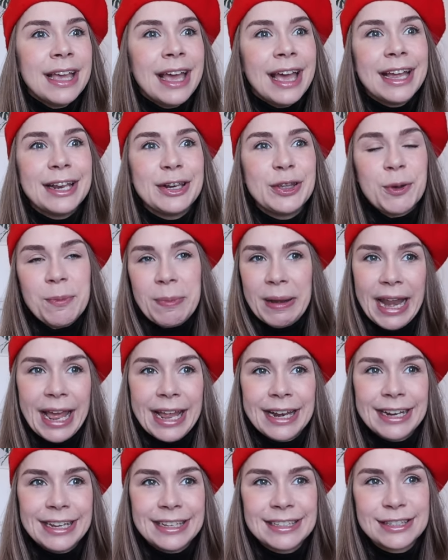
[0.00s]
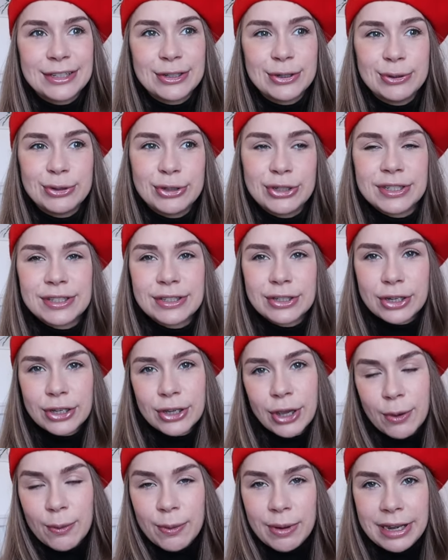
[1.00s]
And your plan is to just
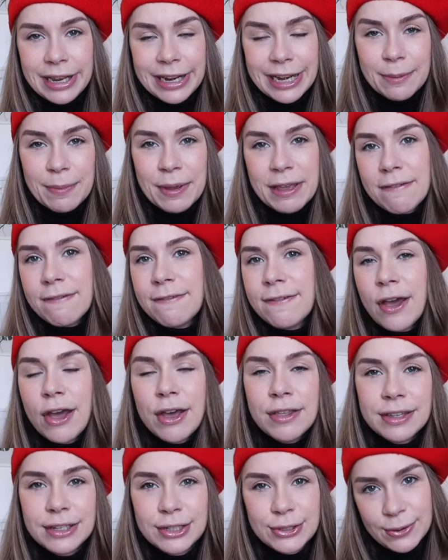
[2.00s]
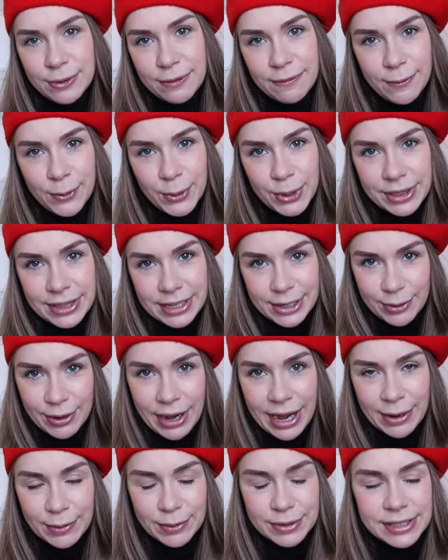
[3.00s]
go a little bit further to avoid the
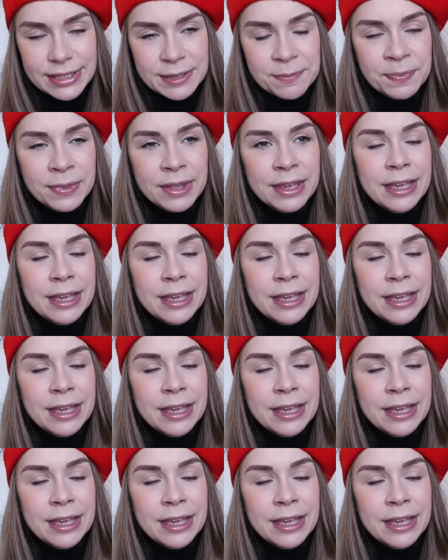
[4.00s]
crowds.